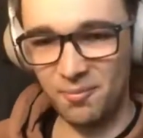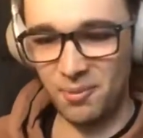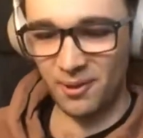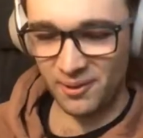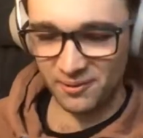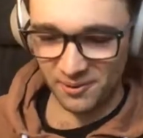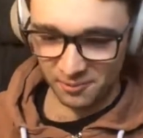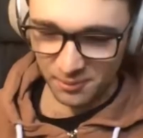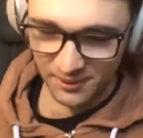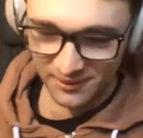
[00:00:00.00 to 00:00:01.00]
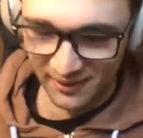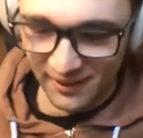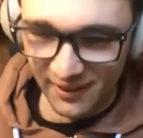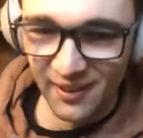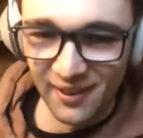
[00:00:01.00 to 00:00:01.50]
powerful
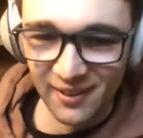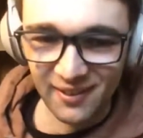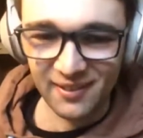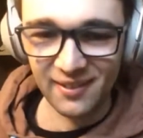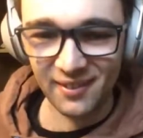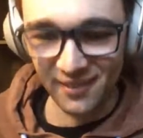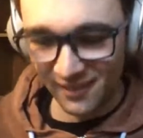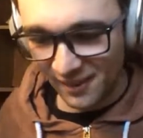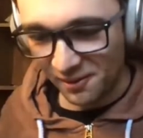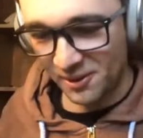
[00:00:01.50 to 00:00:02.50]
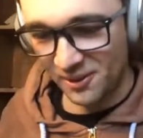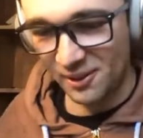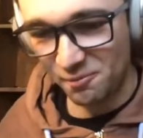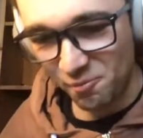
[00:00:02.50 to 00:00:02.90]
persona in our team.